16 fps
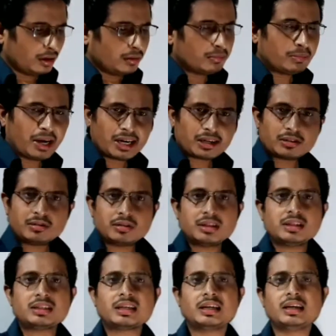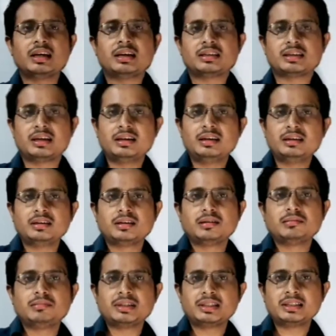vectors and scalars are
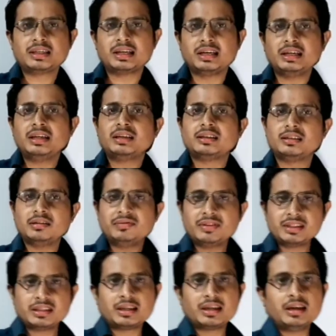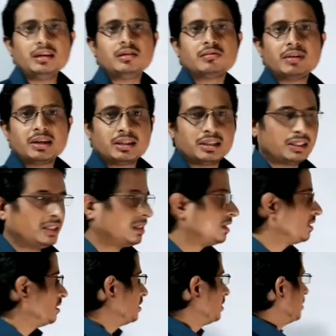basically the physical quantities.